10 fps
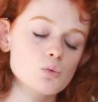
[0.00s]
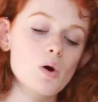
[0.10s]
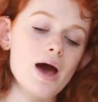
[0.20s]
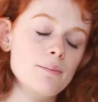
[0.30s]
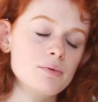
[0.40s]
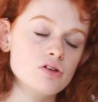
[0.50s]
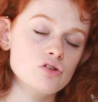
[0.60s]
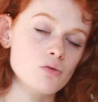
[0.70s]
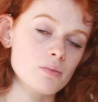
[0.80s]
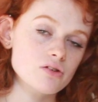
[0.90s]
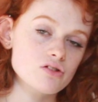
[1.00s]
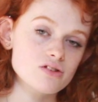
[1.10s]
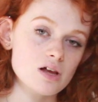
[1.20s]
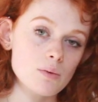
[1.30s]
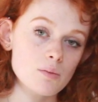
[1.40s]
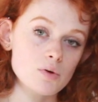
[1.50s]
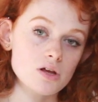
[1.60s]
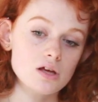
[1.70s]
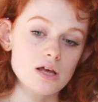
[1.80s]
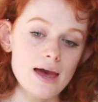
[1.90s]
What happens so much is that when
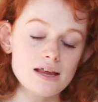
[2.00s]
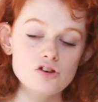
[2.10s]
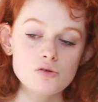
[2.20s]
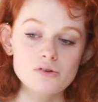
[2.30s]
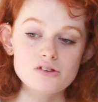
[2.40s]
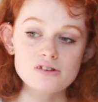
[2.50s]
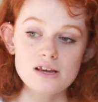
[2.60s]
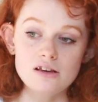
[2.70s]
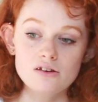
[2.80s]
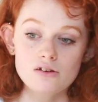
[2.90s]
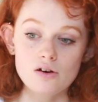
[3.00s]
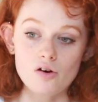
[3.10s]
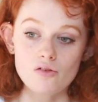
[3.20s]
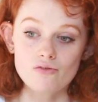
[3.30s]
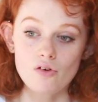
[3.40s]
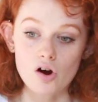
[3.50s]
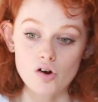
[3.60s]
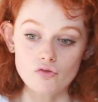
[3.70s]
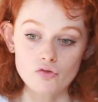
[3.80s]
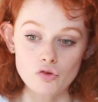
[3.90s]
we get into a state of
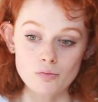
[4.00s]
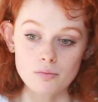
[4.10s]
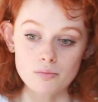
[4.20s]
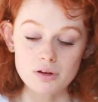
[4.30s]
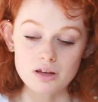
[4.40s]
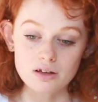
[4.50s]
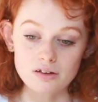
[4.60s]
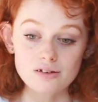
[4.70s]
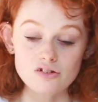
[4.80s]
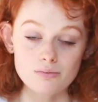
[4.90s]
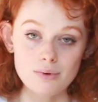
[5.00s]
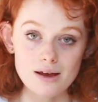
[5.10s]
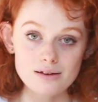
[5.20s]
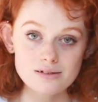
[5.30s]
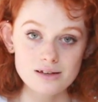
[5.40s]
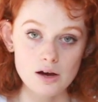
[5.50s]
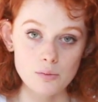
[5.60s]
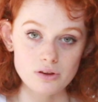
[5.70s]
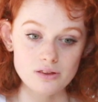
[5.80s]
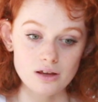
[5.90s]
our room being such a mess and
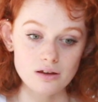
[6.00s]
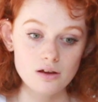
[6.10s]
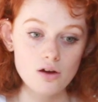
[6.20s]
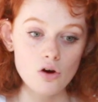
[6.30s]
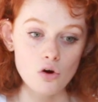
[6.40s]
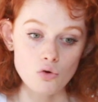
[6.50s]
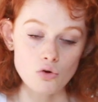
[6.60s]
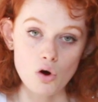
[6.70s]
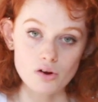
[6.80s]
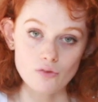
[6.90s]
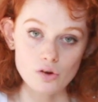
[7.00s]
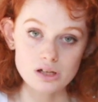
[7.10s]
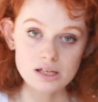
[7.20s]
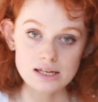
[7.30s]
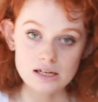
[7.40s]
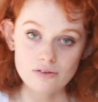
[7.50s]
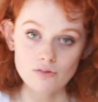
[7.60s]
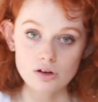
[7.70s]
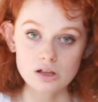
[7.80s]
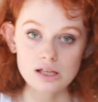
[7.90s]
we think, oh god, I've got to clean it, I've
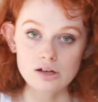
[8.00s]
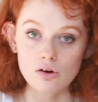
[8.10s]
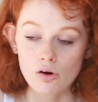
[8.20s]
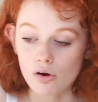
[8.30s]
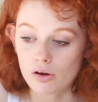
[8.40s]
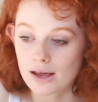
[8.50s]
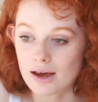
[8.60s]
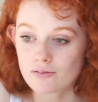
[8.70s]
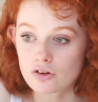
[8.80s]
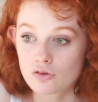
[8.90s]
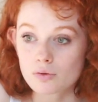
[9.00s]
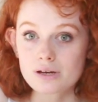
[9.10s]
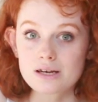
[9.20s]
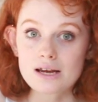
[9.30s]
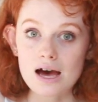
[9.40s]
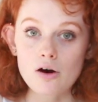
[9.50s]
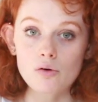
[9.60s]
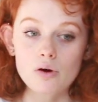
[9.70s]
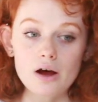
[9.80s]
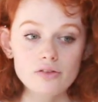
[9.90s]
got to clean it all, I have to do it
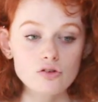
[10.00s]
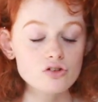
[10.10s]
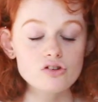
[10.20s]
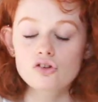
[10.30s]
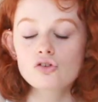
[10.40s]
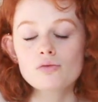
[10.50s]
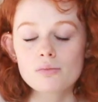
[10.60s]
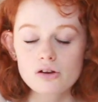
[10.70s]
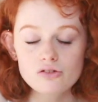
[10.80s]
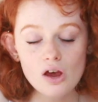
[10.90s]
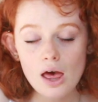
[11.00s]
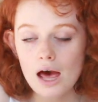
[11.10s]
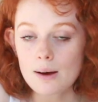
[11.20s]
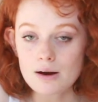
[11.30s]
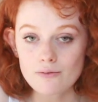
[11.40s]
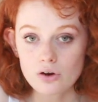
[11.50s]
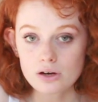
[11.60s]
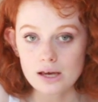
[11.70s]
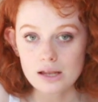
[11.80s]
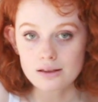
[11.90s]
now, and there's just so much, I'm never
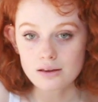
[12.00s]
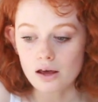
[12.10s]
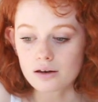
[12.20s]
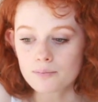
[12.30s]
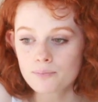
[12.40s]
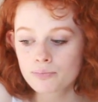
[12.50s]
going to get it done.